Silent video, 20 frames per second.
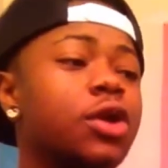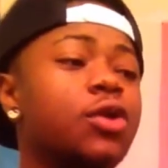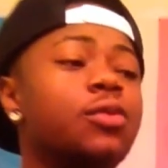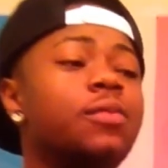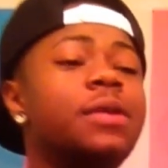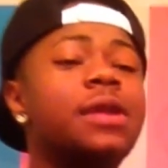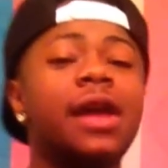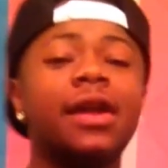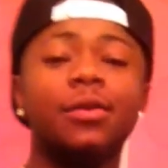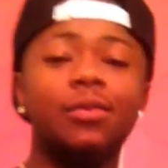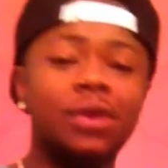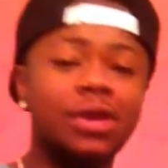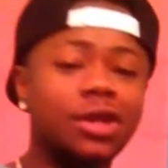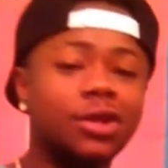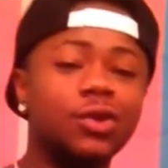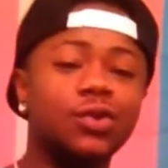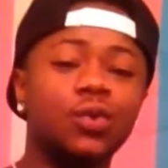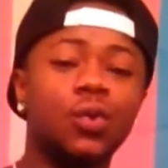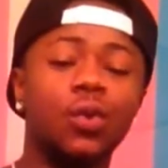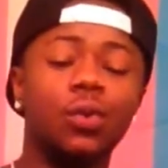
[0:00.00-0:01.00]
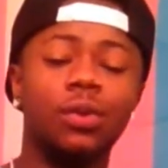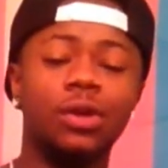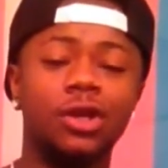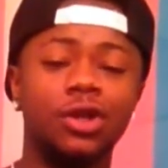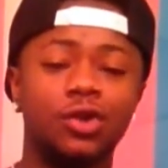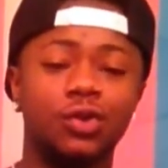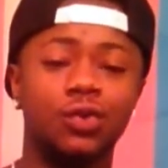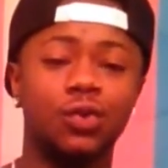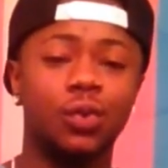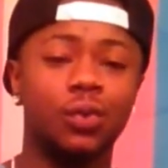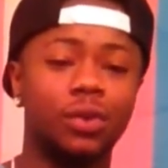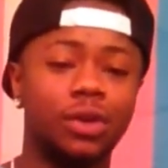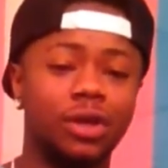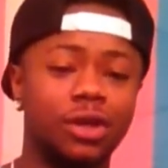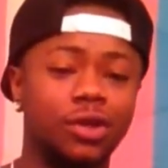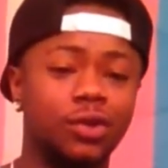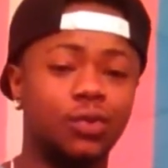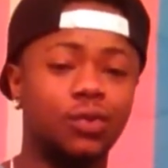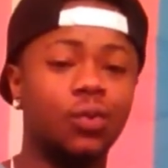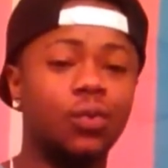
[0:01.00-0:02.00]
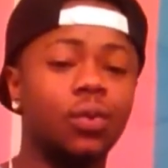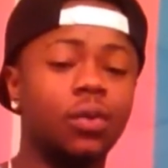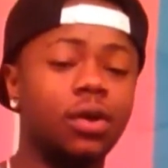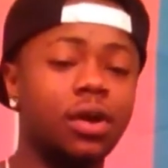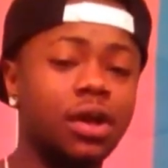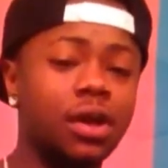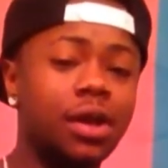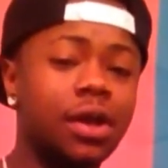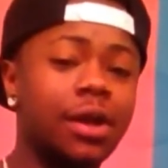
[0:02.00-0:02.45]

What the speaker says: would be like, we need to talk, we need to talk, we need to talk.